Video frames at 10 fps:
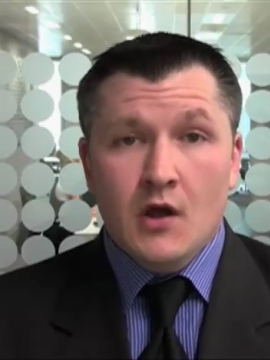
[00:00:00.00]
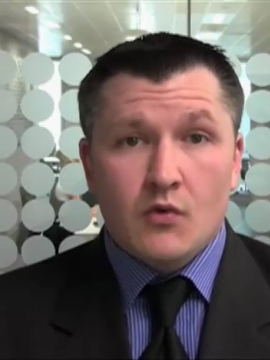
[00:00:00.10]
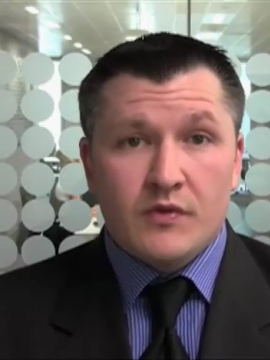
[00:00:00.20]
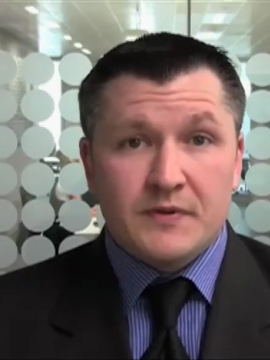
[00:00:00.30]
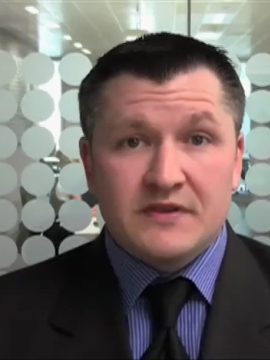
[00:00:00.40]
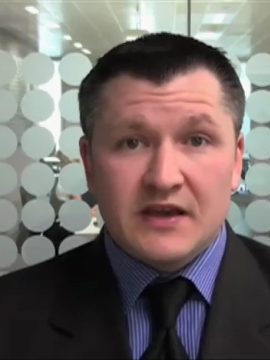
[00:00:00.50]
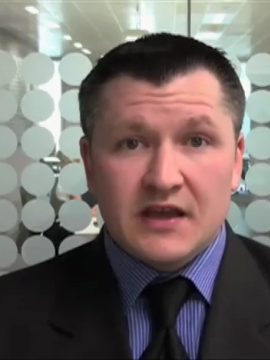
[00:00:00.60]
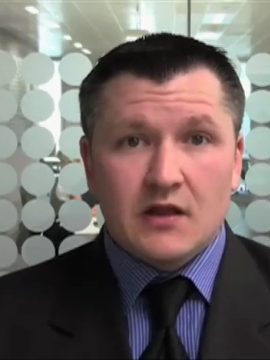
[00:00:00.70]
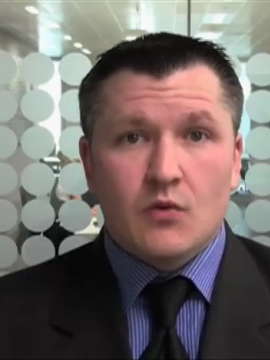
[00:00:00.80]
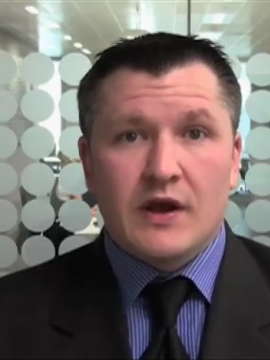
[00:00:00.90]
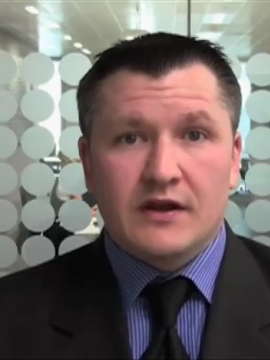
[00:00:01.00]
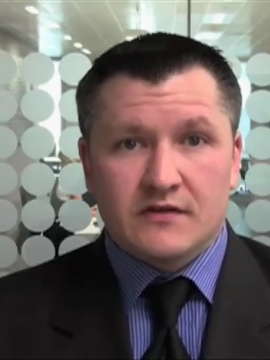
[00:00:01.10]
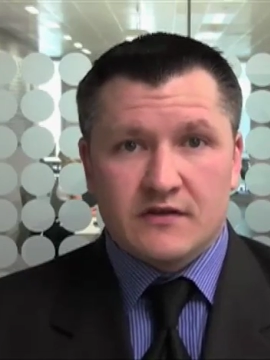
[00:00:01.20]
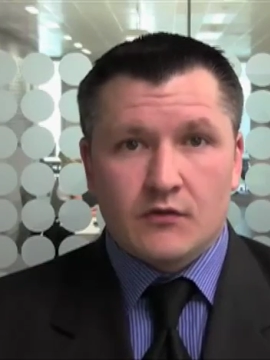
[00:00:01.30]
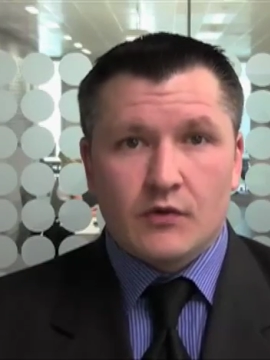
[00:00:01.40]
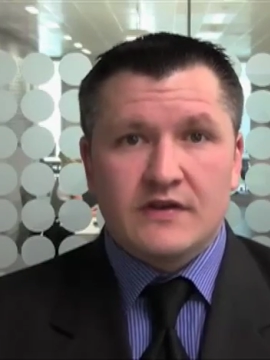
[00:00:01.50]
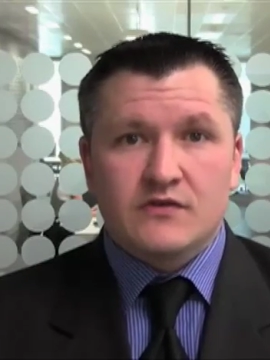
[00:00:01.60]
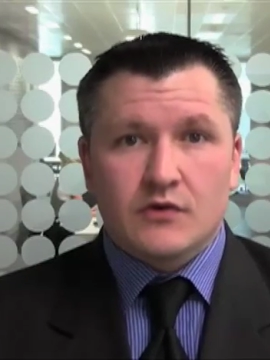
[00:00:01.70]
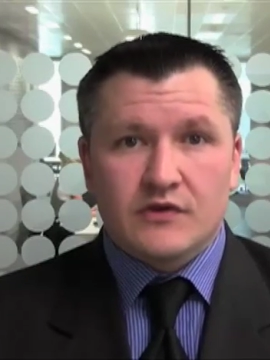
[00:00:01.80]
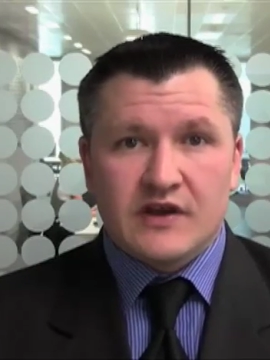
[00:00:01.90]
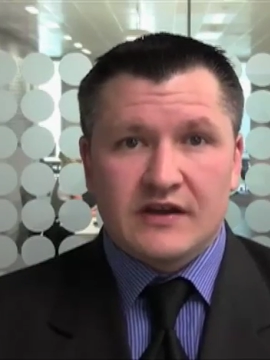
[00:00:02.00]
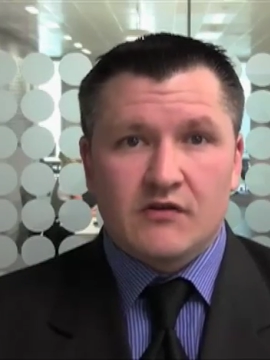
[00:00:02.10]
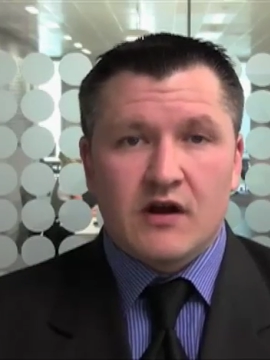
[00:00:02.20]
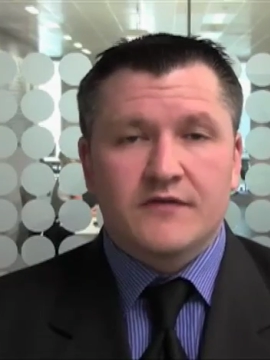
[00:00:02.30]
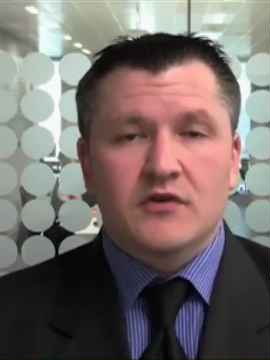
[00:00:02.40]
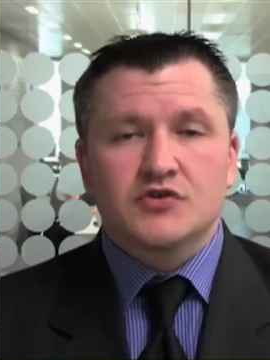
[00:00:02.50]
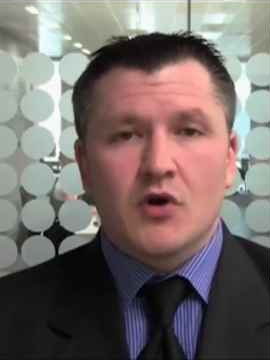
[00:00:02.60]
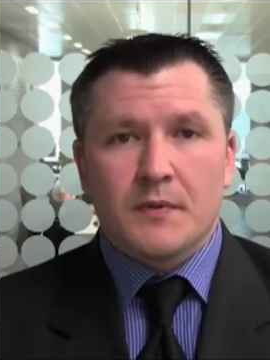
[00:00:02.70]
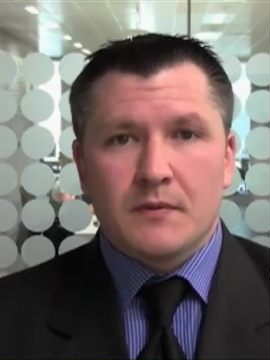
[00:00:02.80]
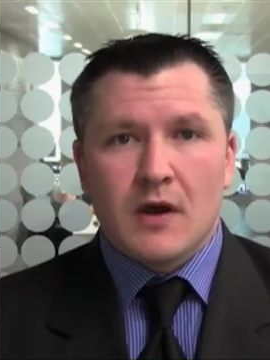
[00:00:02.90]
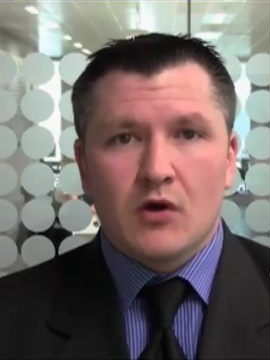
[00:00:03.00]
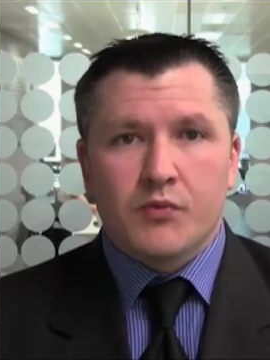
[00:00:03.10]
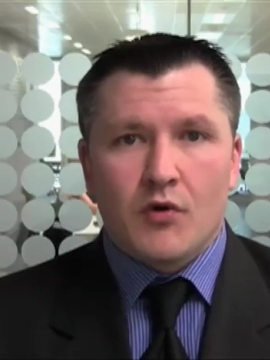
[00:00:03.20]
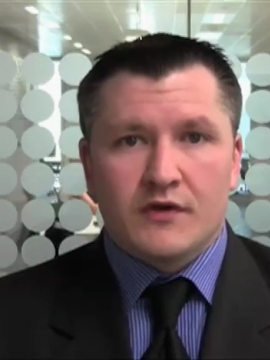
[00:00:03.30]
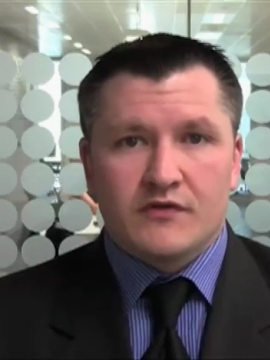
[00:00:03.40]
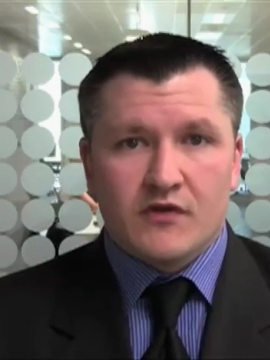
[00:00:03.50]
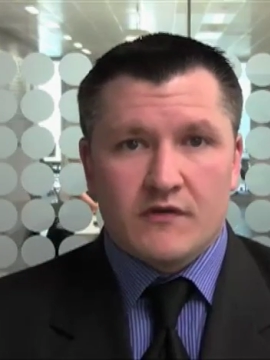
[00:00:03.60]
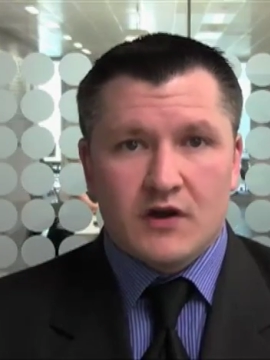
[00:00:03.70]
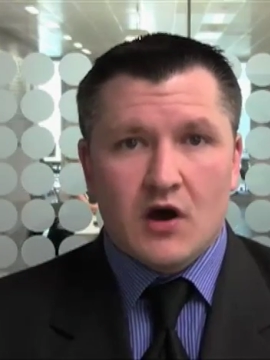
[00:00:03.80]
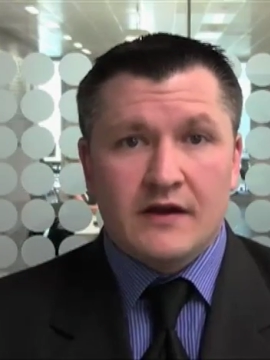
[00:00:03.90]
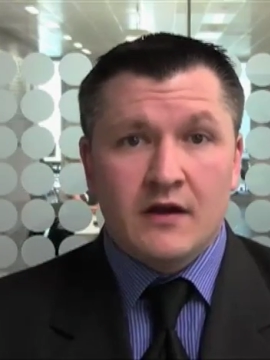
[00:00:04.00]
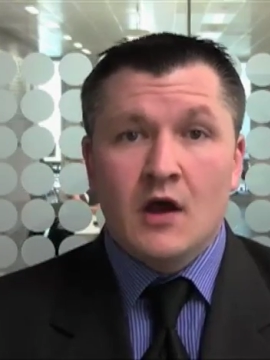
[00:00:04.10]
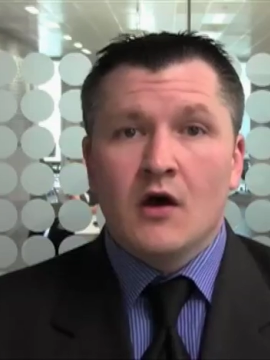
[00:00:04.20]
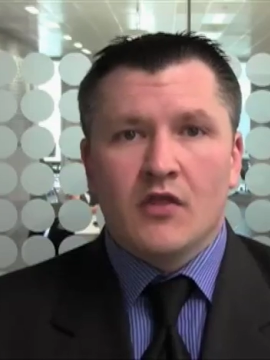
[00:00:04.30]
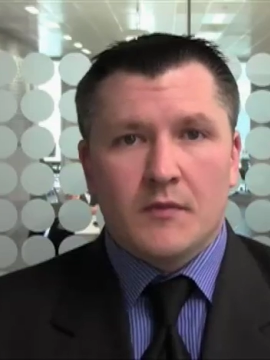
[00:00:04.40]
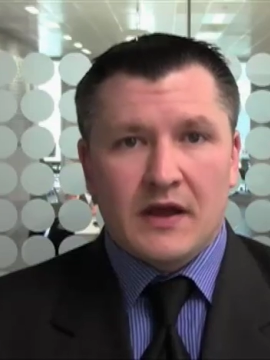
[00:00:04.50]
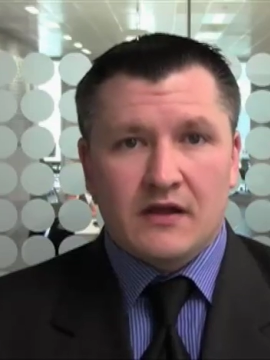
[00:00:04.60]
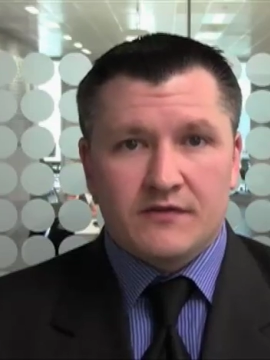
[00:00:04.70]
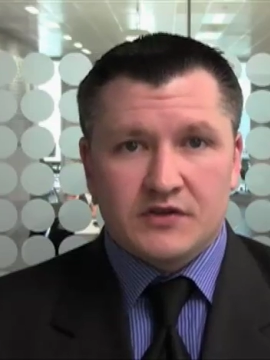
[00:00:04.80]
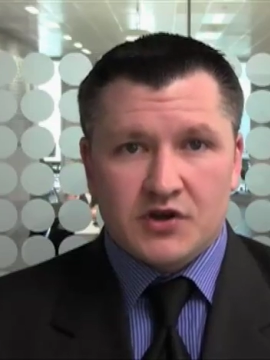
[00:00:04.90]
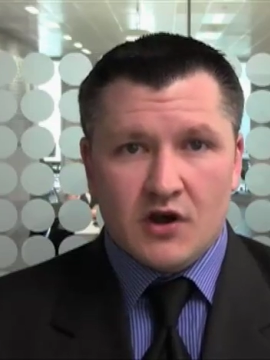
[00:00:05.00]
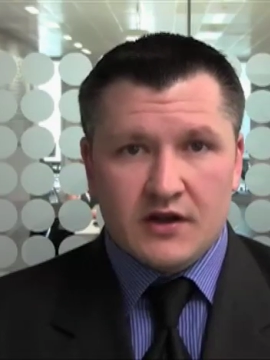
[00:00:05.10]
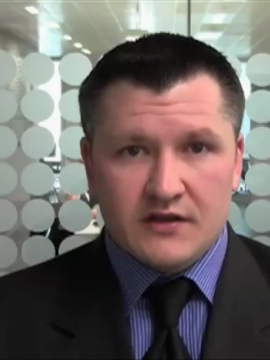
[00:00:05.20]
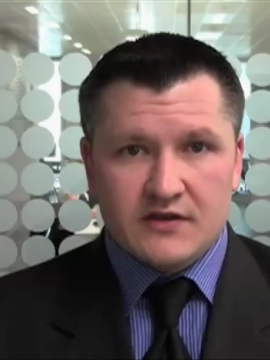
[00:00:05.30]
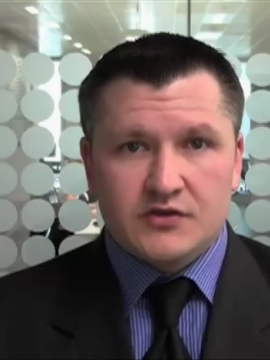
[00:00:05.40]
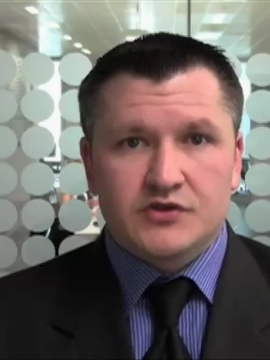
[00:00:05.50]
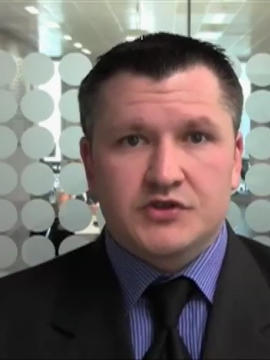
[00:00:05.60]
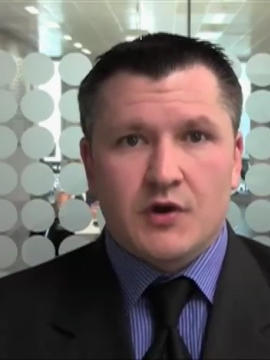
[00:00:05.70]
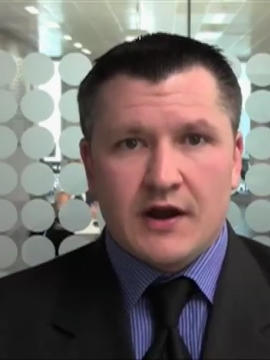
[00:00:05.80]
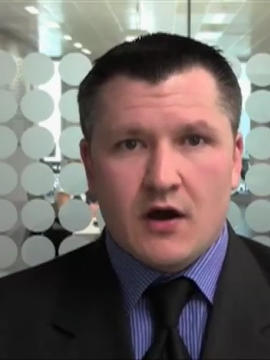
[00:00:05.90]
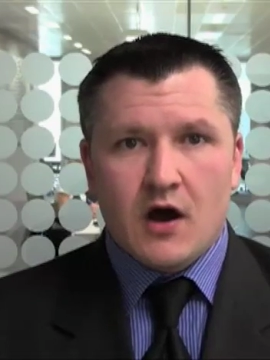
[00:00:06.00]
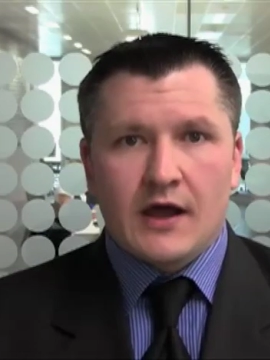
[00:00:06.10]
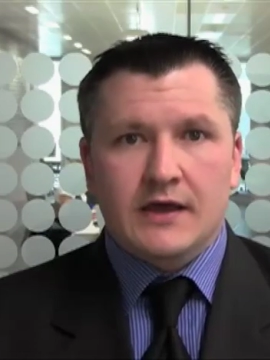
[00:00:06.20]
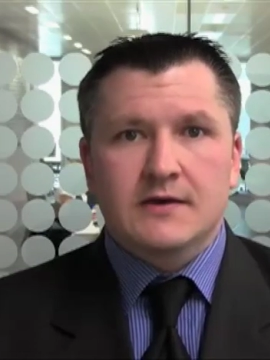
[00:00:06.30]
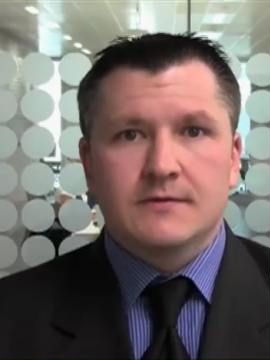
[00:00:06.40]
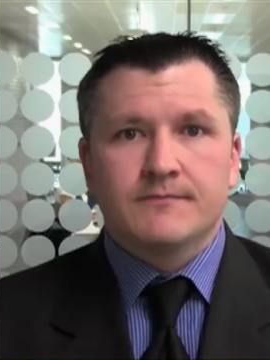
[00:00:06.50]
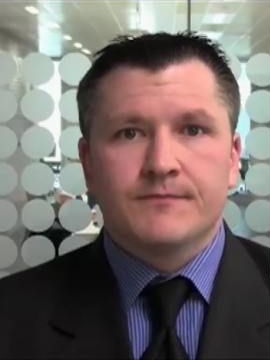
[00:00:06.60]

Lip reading: with particular weakness in the resource sector after a drop in metal prices overnight on the back of the Chinese interest rate hike.